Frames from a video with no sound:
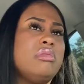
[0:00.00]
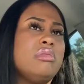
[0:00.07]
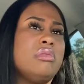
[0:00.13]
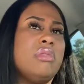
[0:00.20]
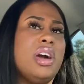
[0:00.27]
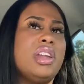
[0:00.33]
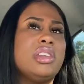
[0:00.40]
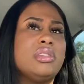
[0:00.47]

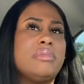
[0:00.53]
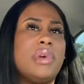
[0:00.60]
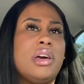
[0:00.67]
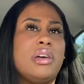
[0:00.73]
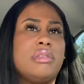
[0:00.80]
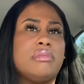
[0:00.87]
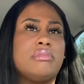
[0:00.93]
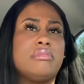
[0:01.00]
Why does
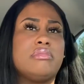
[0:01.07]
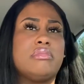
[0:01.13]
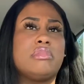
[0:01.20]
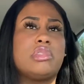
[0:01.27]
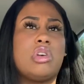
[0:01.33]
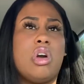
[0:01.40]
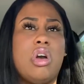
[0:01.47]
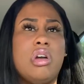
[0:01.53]
my
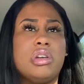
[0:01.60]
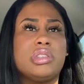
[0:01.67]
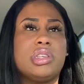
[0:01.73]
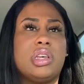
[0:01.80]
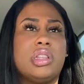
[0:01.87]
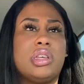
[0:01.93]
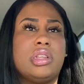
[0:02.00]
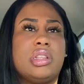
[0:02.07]
car
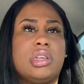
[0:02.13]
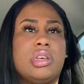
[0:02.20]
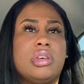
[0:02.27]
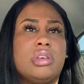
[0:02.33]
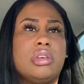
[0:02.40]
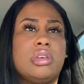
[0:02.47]
sound like that?